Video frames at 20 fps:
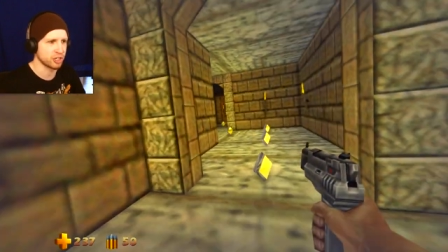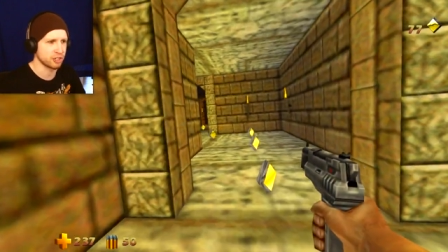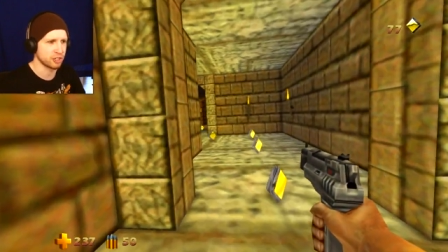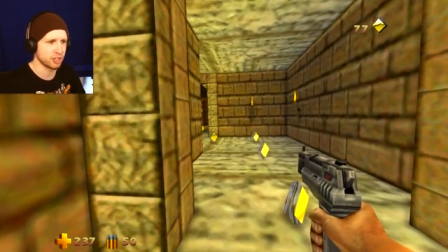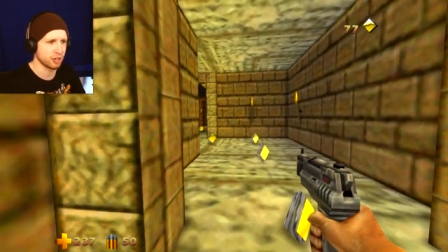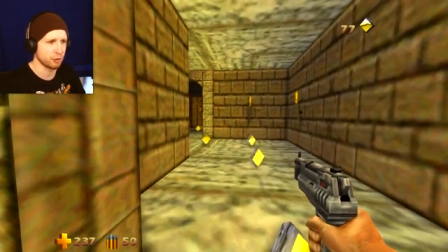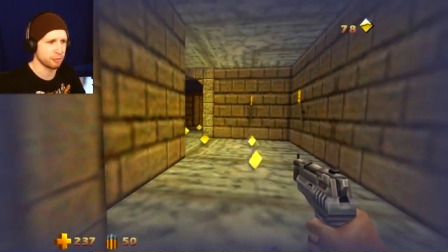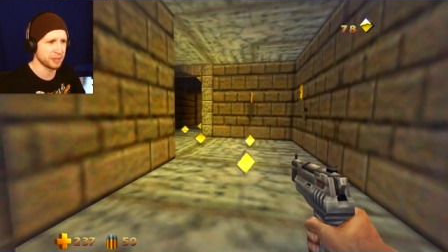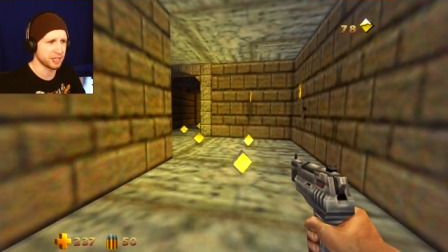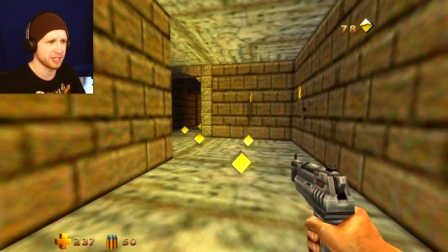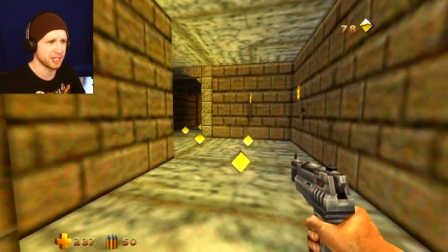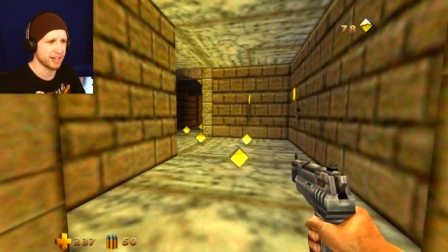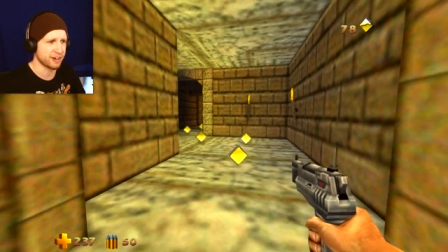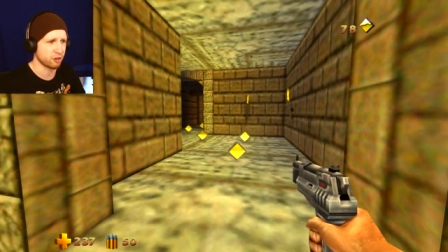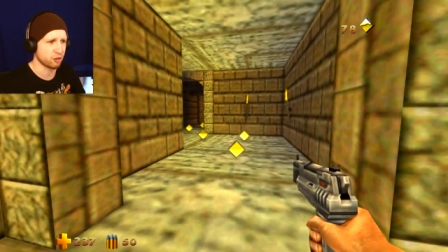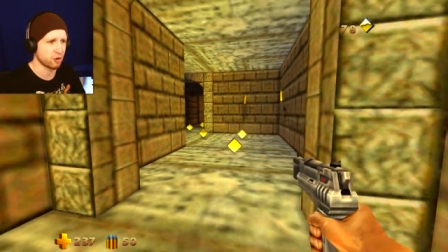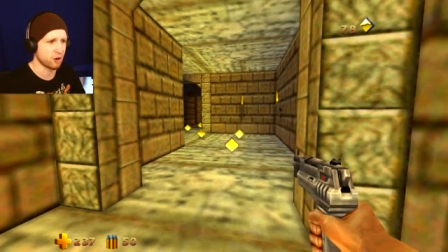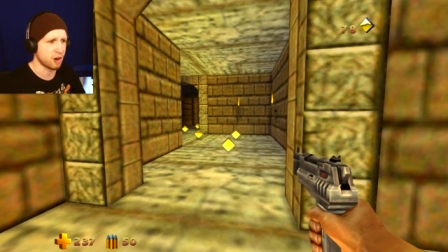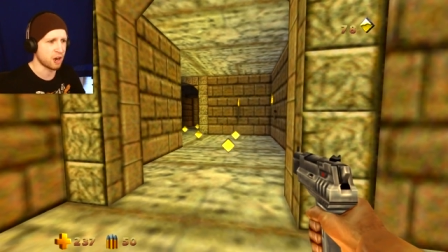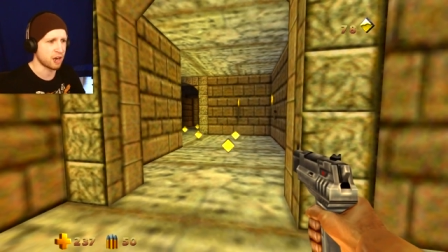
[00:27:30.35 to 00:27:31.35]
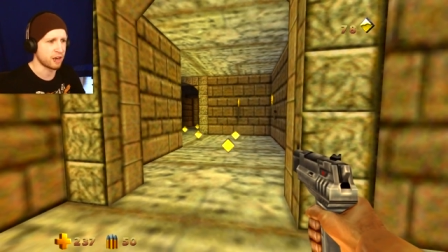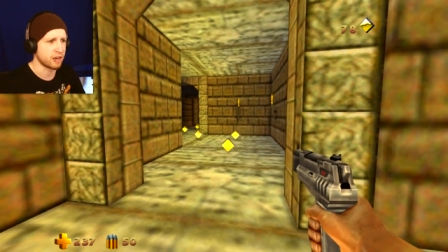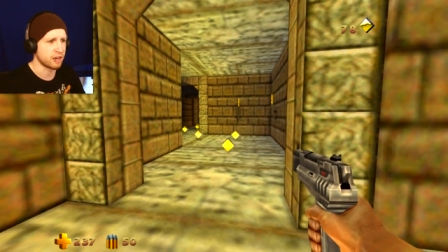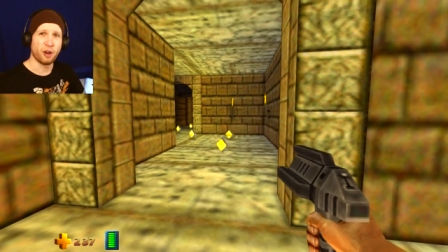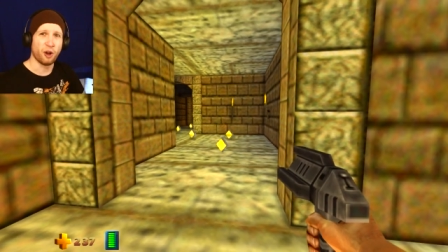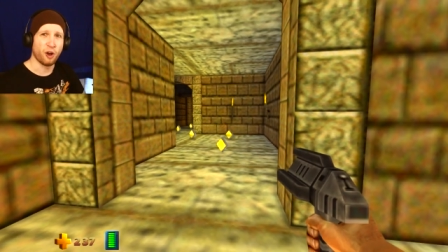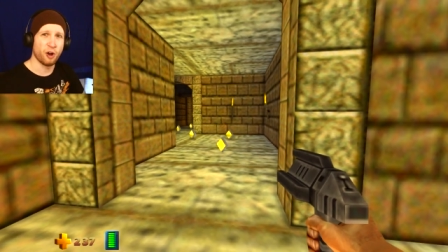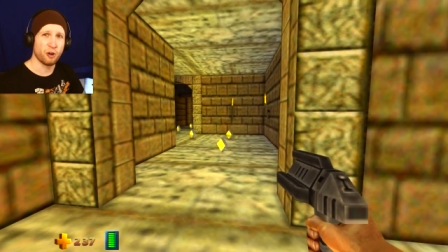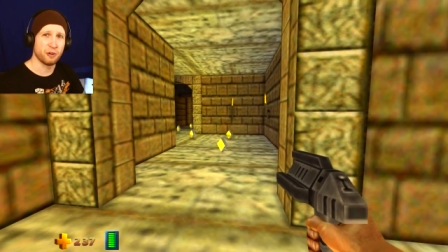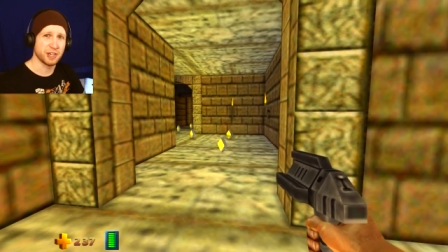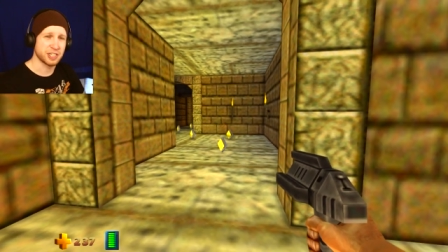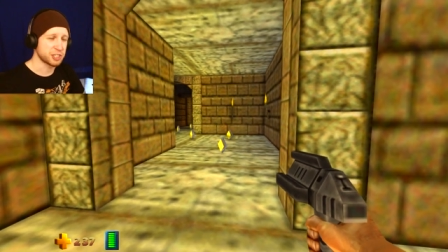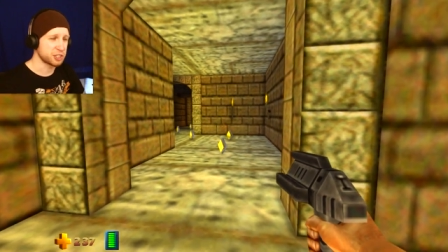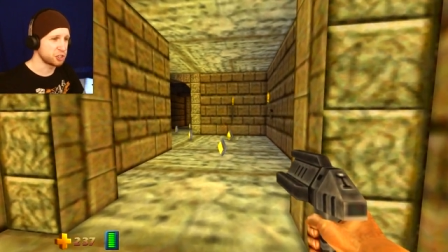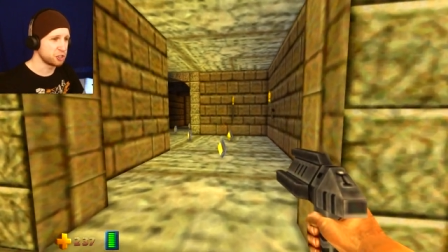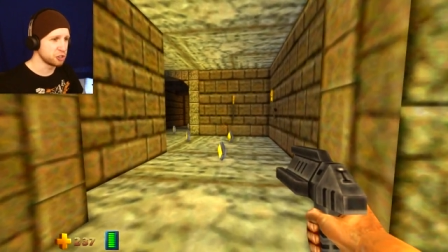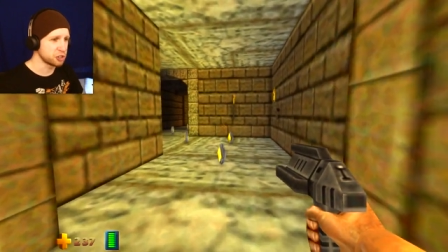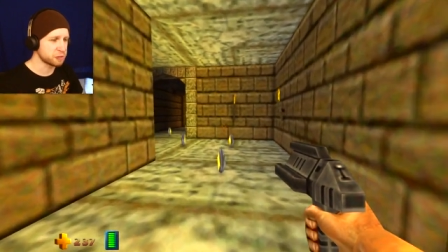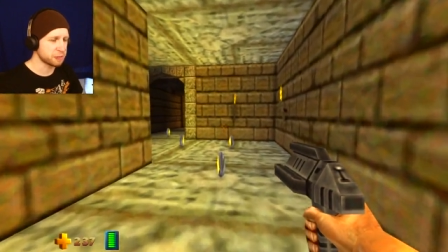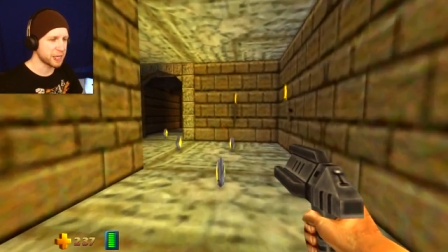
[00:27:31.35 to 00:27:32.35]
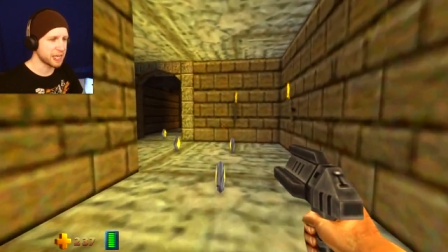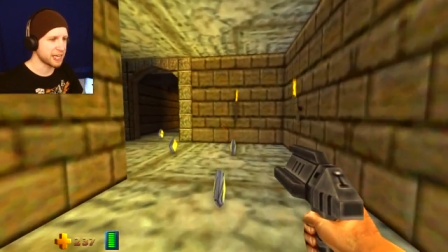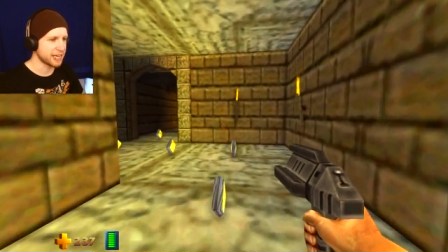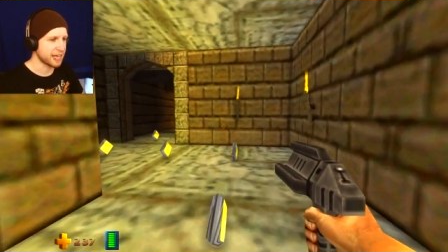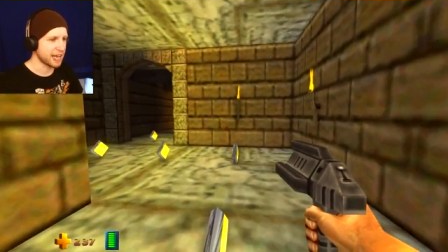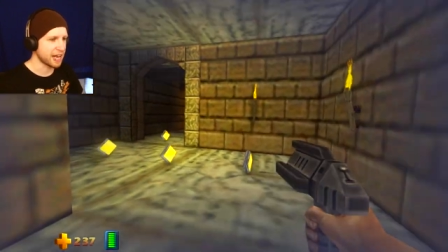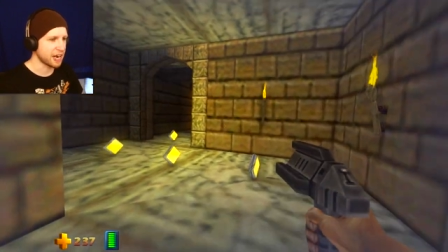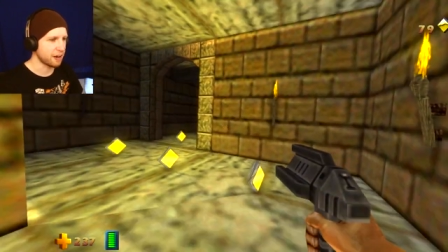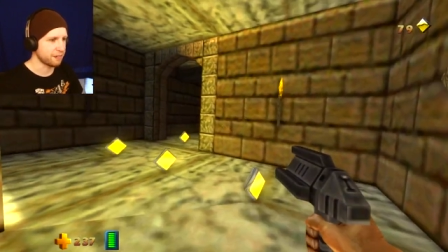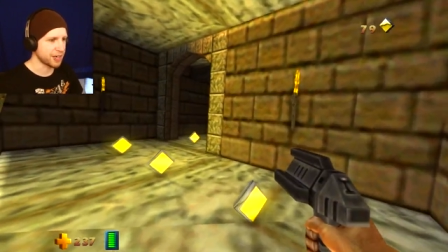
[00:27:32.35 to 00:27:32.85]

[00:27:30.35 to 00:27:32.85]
a little bit later on. Oh, excuse me again.